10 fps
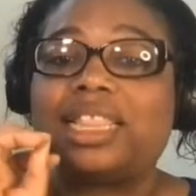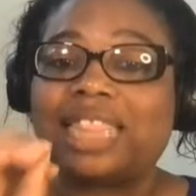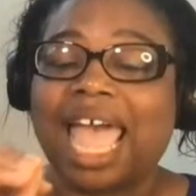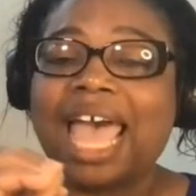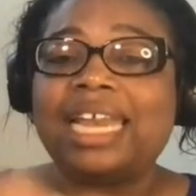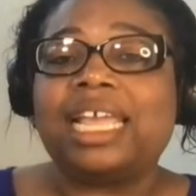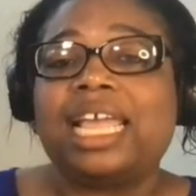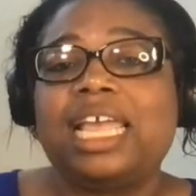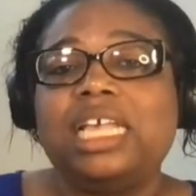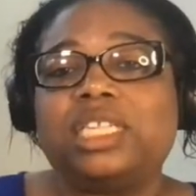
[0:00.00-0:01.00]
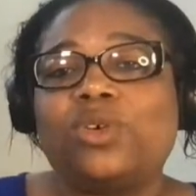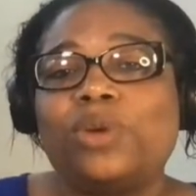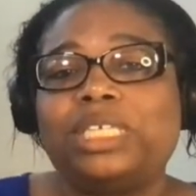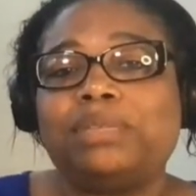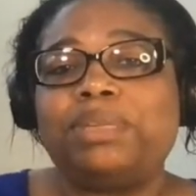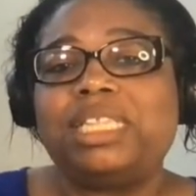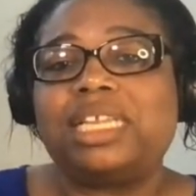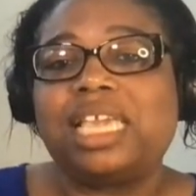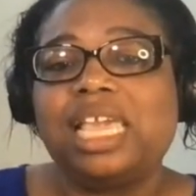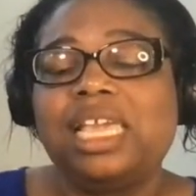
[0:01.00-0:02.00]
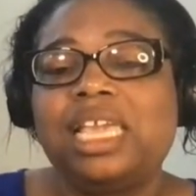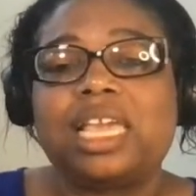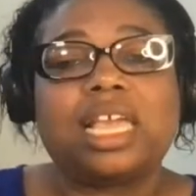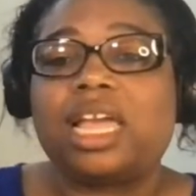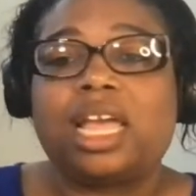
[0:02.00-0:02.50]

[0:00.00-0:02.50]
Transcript: That is going to be the key